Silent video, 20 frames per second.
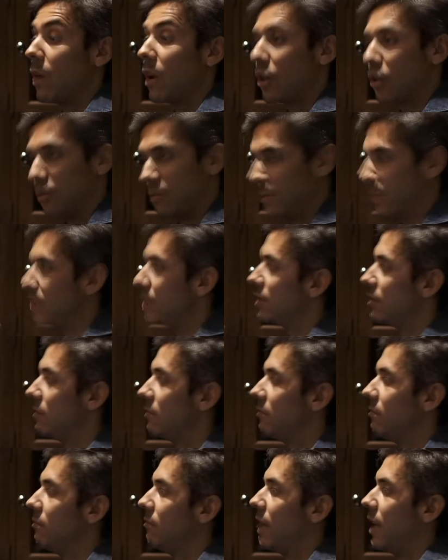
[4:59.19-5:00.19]

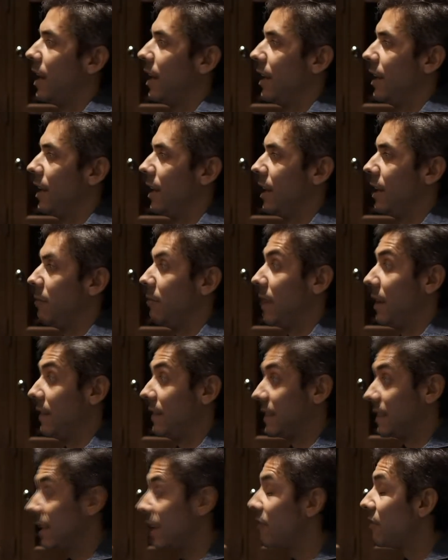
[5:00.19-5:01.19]
welcomed
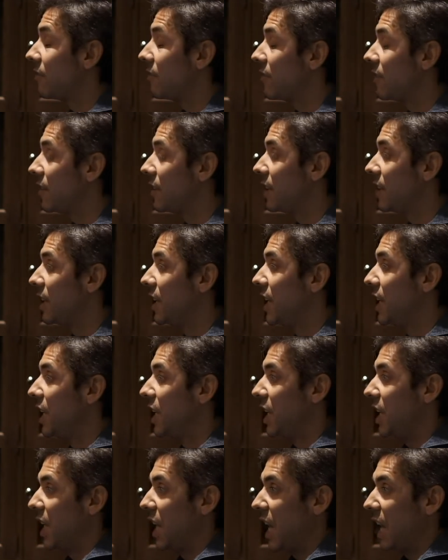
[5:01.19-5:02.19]
by the staff.
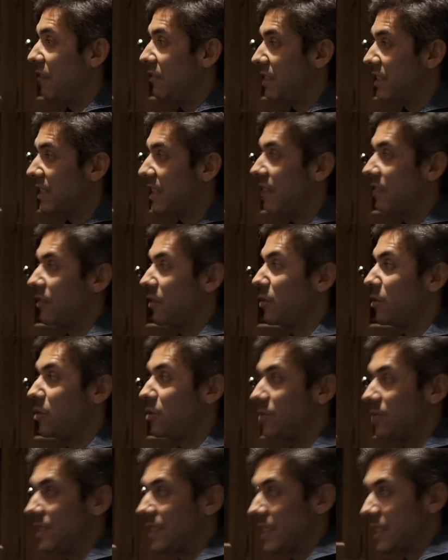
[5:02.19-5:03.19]
If the staff
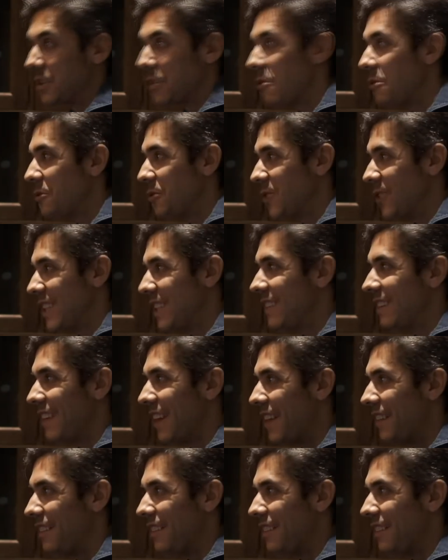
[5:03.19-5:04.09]
don't use the technology,